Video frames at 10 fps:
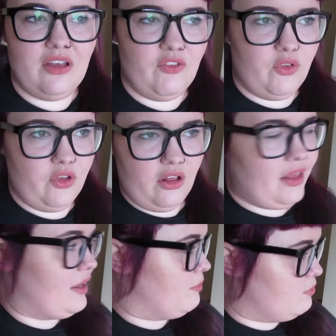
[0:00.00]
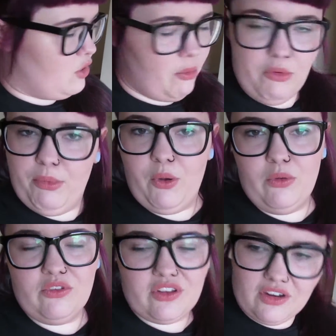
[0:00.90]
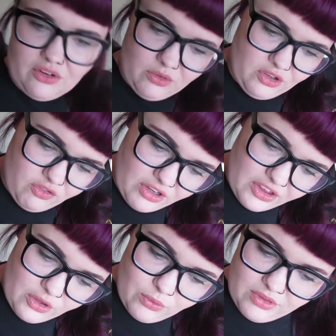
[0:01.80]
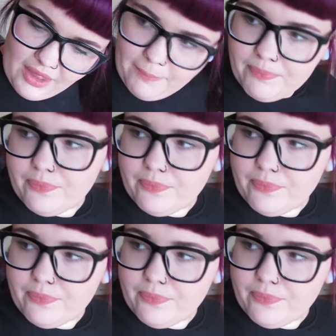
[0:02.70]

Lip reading: I've only got like normal bowls and I don't want to really use them.